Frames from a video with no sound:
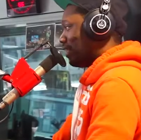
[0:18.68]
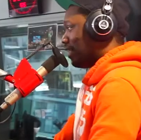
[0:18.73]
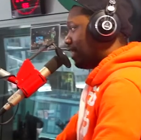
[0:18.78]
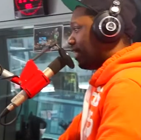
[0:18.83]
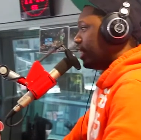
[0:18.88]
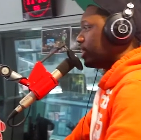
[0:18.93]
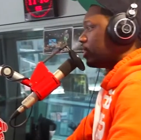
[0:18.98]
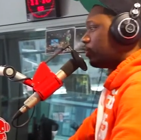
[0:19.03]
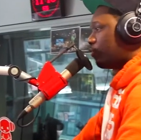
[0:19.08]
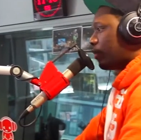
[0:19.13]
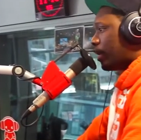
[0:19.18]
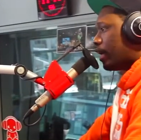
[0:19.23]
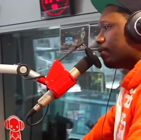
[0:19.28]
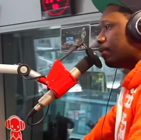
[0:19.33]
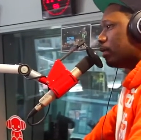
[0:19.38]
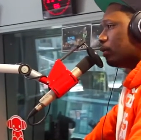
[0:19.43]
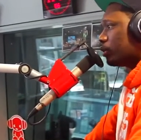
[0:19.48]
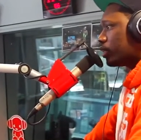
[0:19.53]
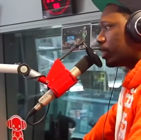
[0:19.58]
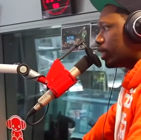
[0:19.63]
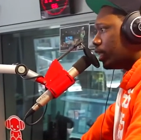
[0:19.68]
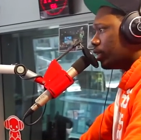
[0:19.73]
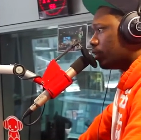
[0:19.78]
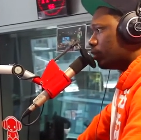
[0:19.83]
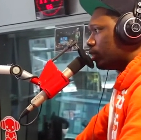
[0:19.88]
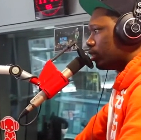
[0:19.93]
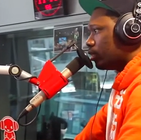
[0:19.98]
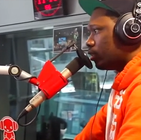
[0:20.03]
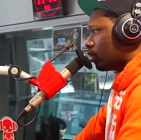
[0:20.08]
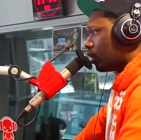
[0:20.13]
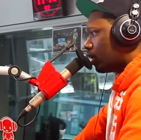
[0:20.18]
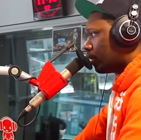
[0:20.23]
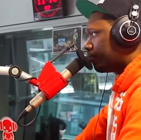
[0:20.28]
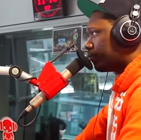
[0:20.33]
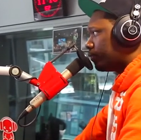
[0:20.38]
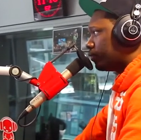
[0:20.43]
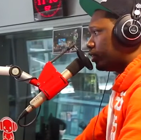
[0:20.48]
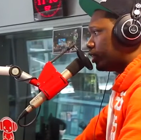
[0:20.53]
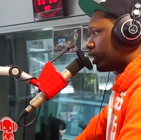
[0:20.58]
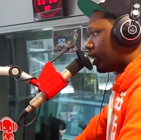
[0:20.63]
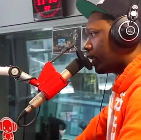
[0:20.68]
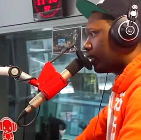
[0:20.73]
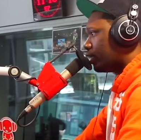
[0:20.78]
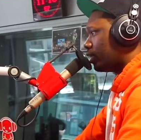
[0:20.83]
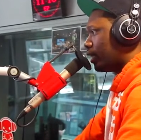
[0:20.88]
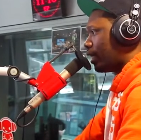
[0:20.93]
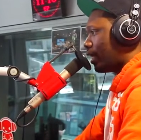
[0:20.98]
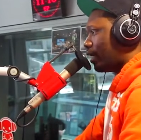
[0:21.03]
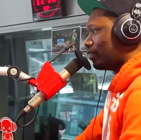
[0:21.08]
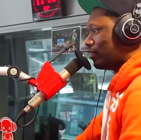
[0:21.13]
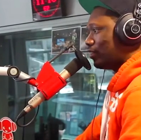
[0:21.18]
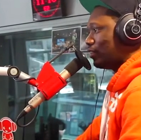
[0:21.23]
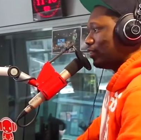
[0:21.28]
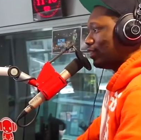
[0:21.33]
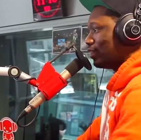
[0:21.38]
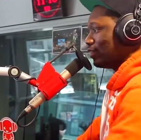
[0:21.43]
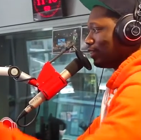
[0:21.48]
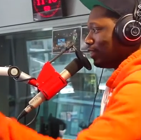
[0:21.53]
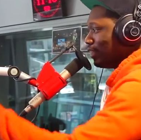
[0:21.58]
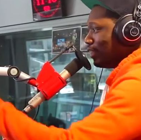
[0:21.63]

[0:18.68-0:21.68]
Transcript: His family was killed in an awful juggling accident.